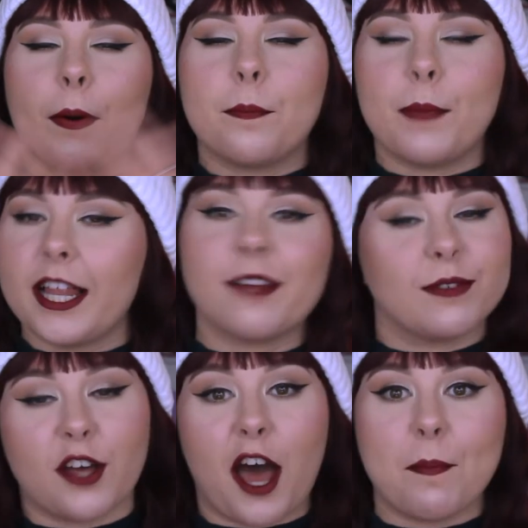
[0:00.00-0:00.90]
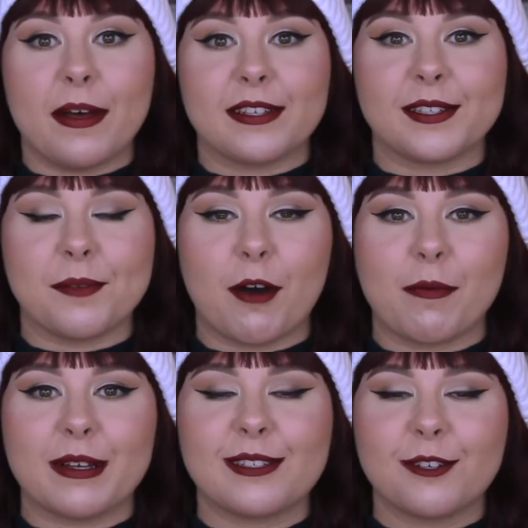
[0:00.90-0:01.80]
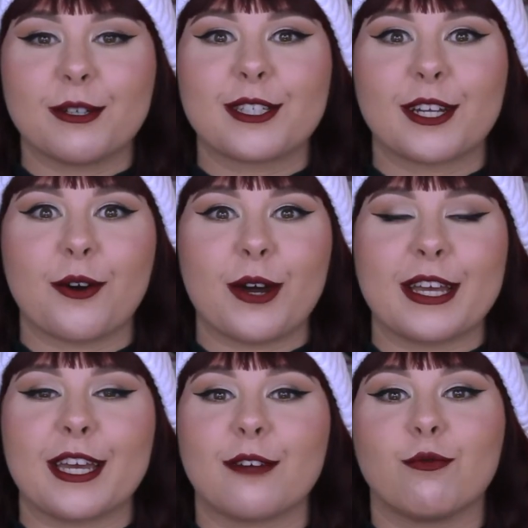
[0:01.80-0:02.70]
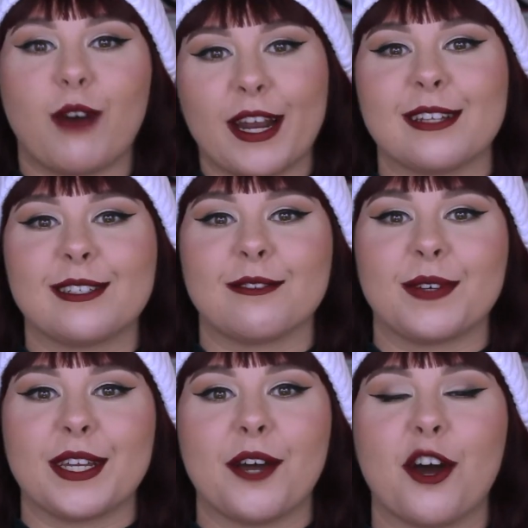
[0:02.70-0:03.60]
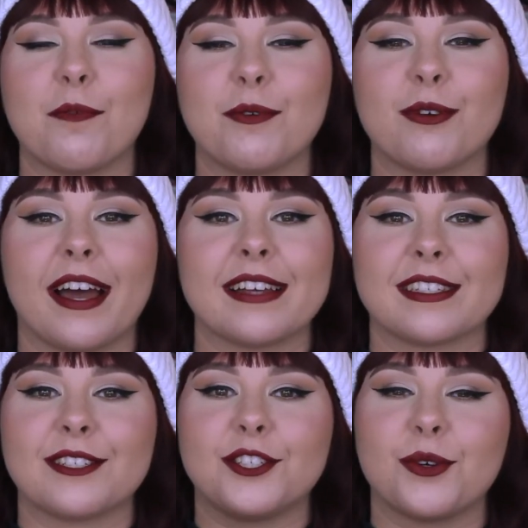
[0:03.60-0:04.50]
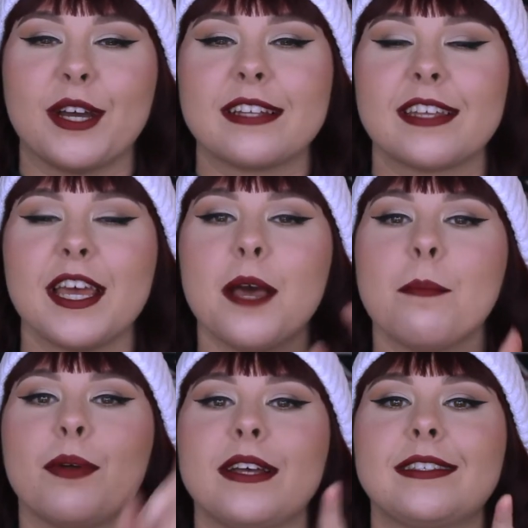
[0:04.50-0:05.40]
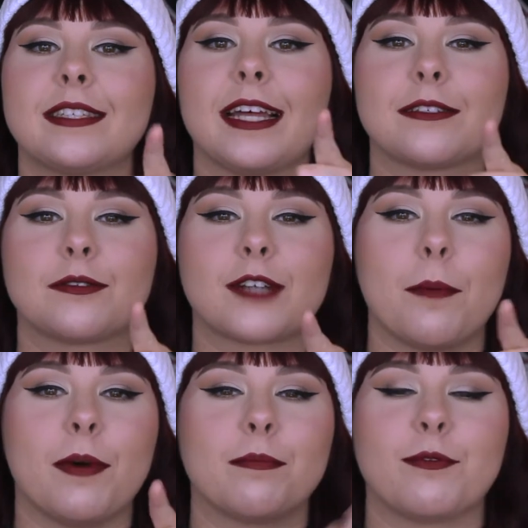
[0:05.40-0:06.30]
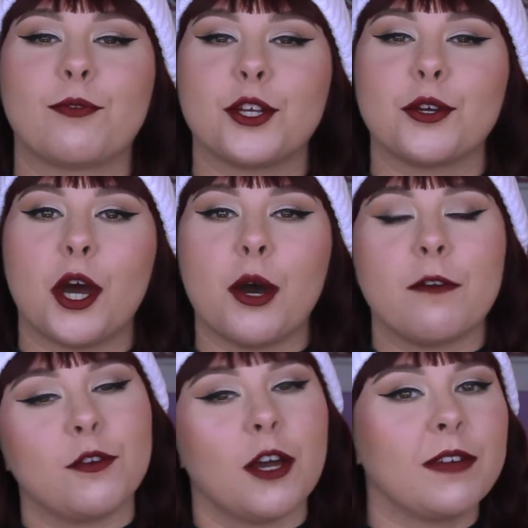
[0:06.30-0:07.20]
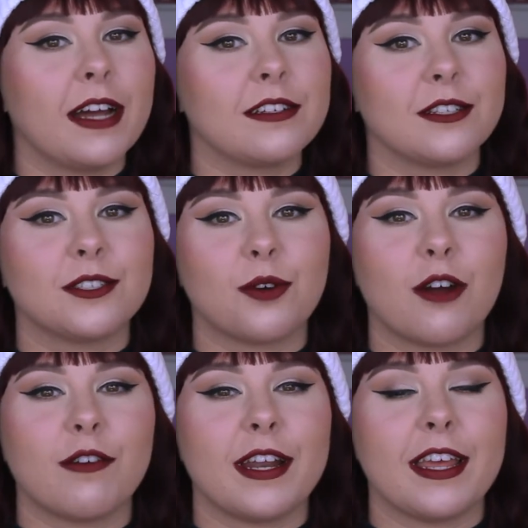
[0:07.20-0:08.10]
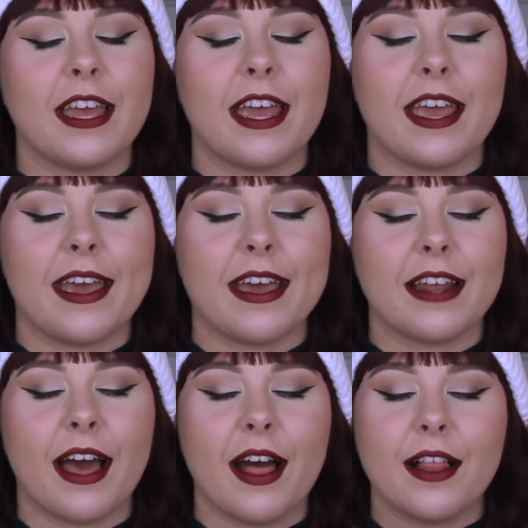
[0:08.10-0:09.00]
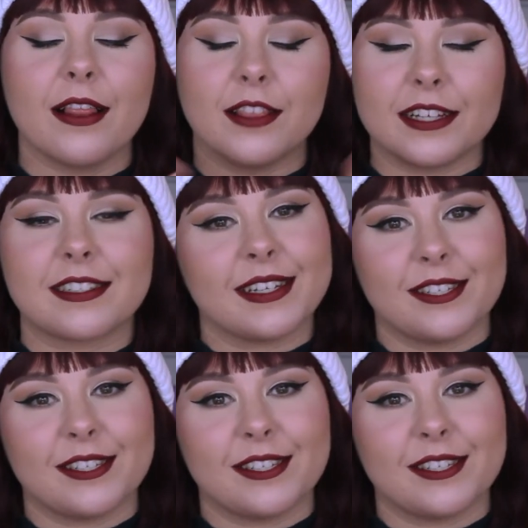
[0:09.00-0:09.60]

My life is a hot mess at the moment, so we're just going to go ahead and get right into the video. I hope you guys enjoy it. Please hit that subscribe button before you go if you have not done so already, and let's get